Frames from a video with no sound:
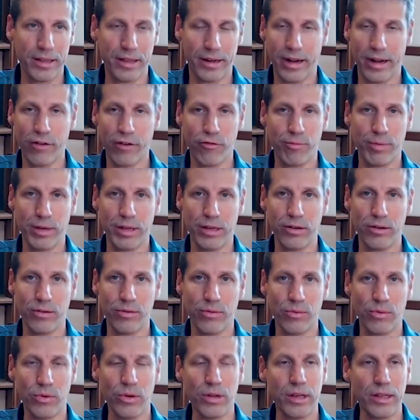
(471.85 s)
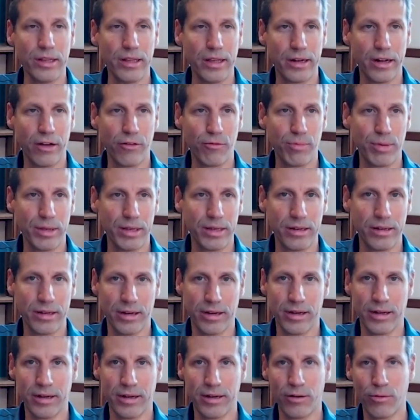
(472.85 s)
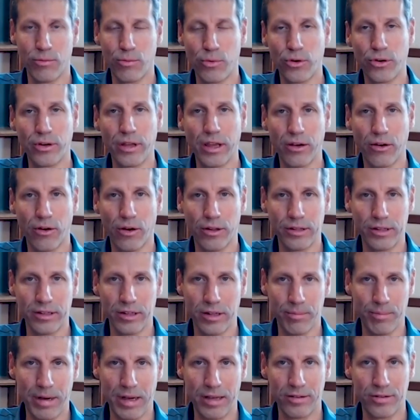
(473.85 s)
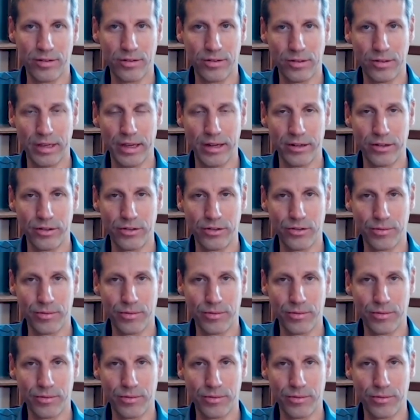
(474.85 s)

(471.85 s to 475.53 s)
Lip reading: I've been working on in the past years.